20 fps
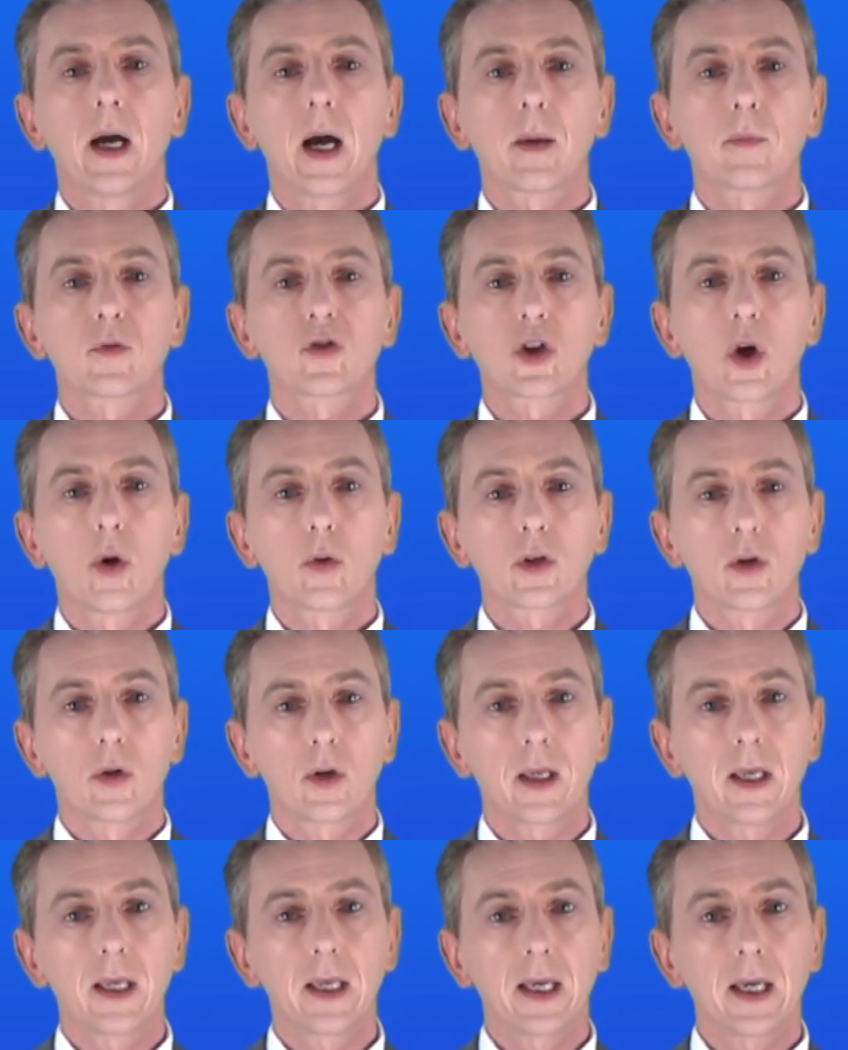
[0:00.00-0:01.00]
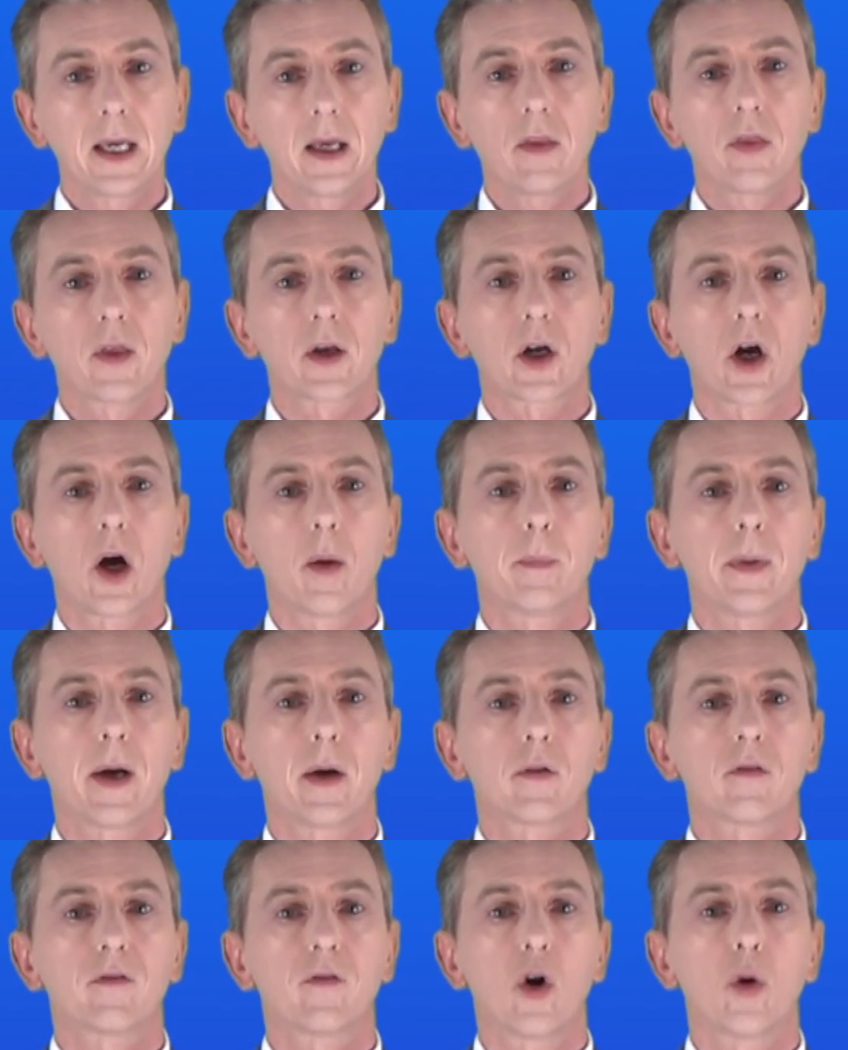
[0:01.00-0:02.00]
I'm showing you here the
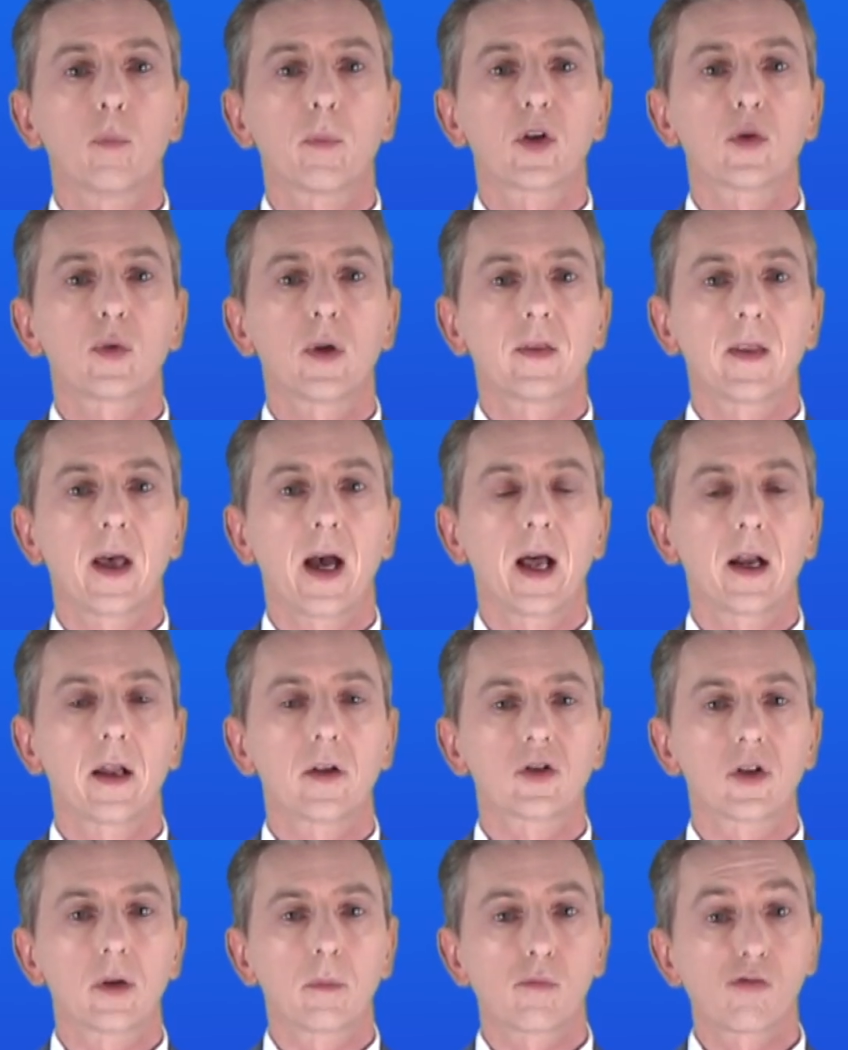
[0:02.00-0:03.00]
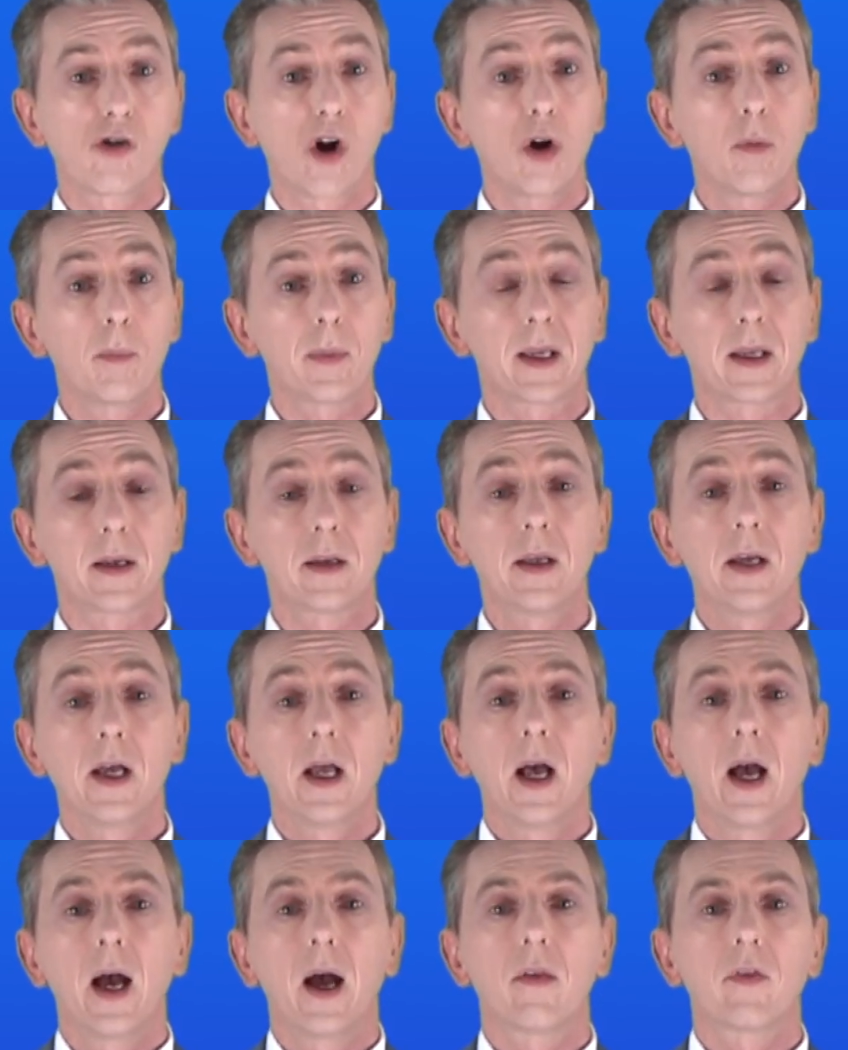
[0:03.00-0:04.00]
compound formed between the halogen bromine
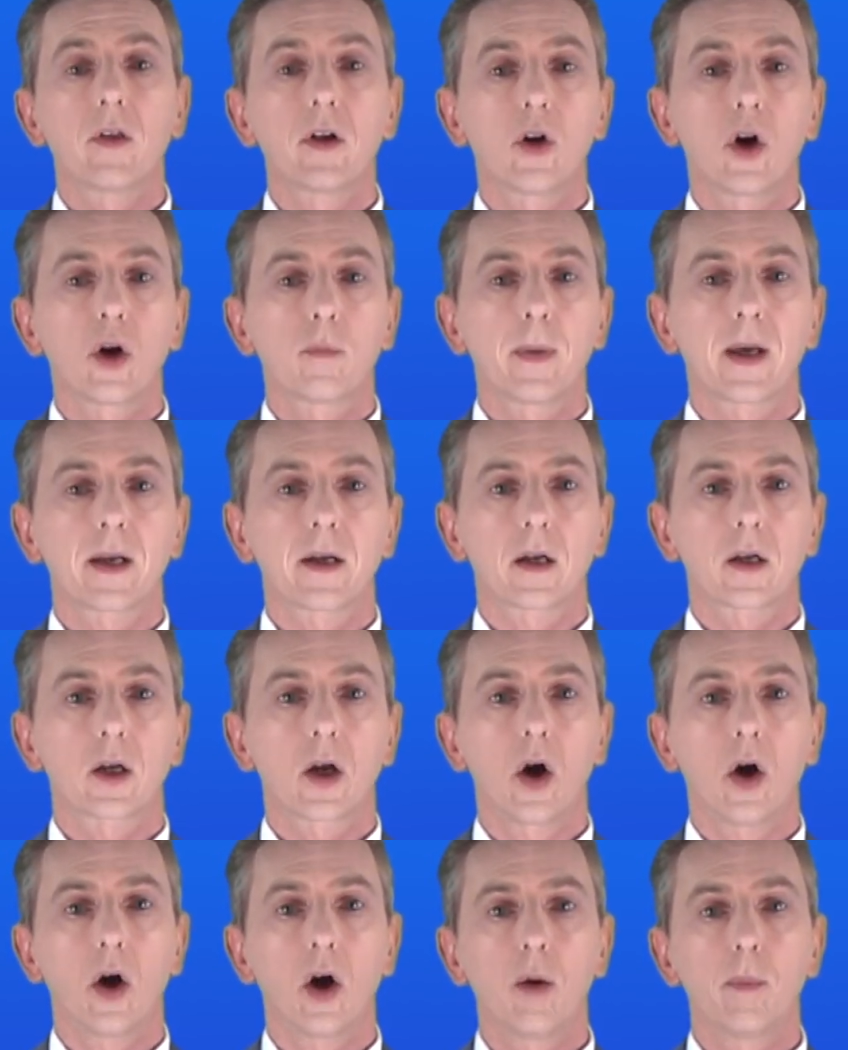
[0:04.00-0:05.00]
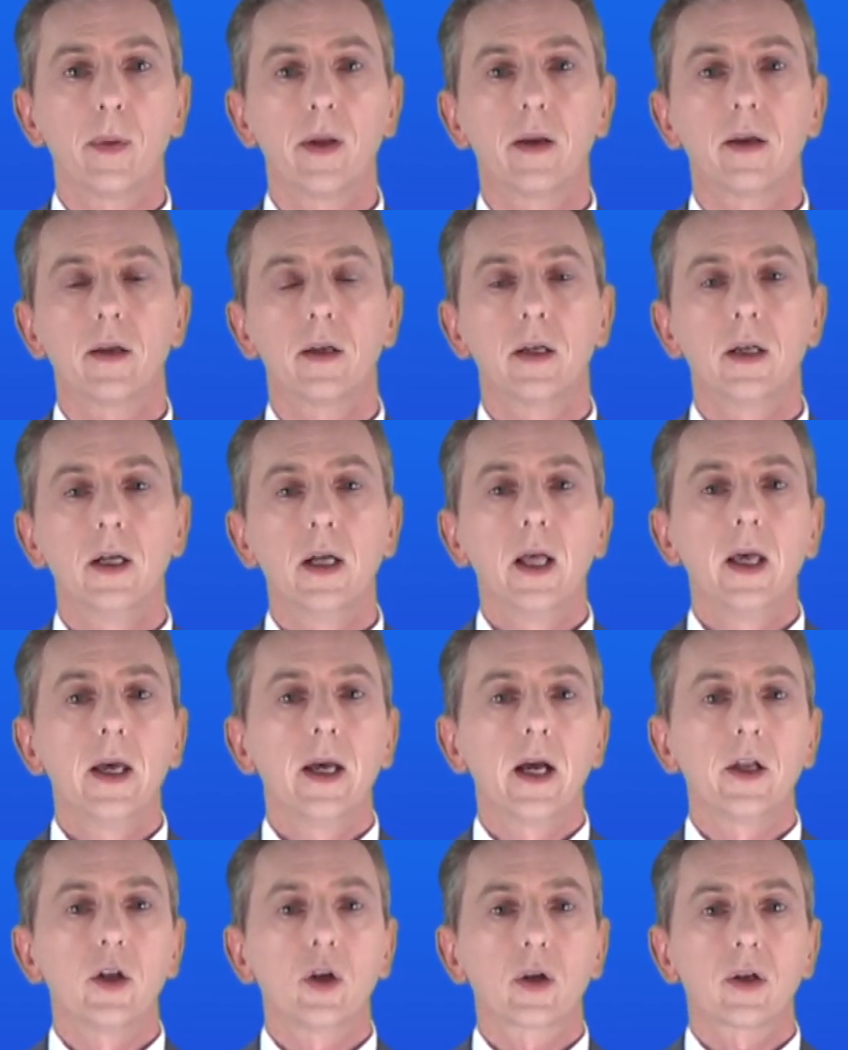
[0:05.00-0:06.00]
and the non-metal carbon,
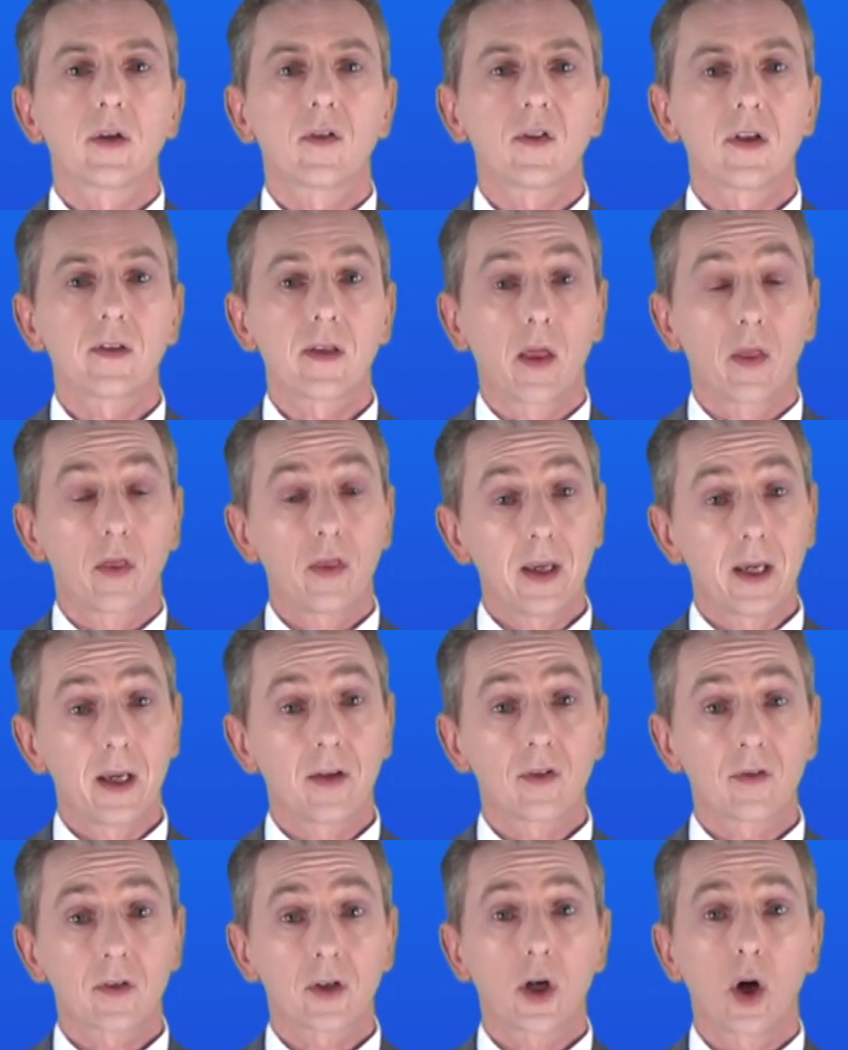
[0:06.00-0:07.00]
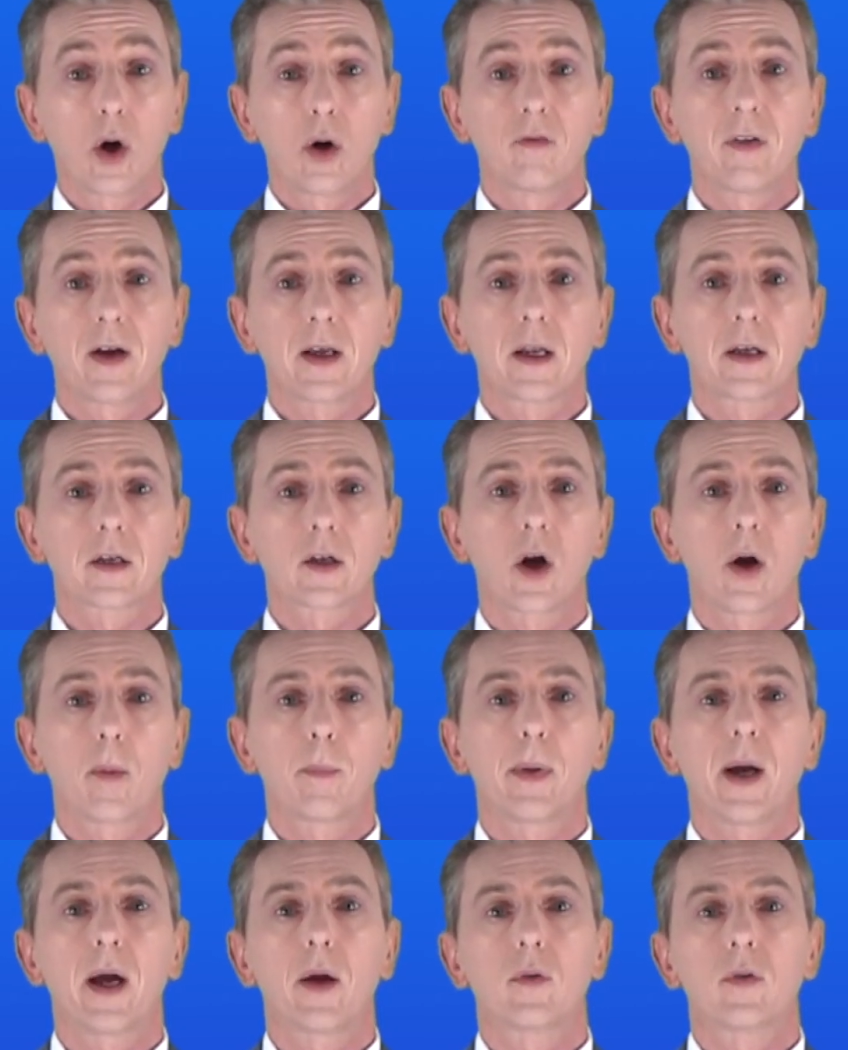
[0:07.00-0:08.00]
and you can see that this is a covalent
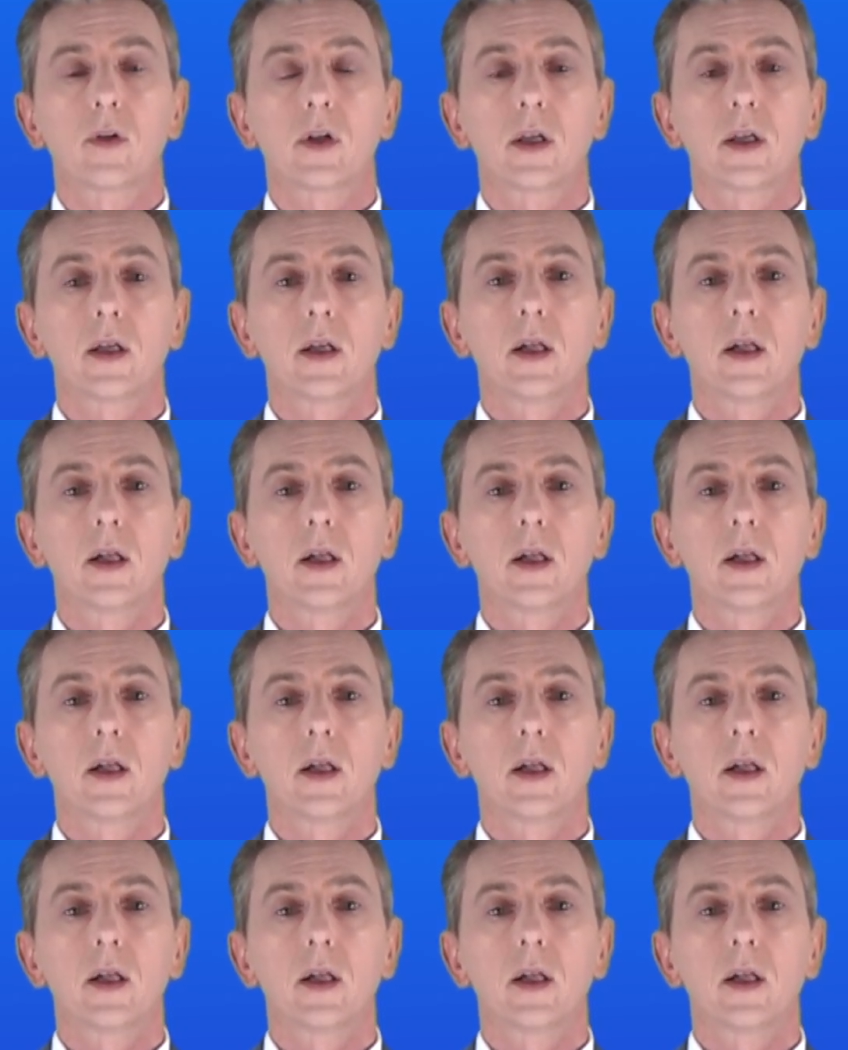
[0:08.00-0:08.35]
compound.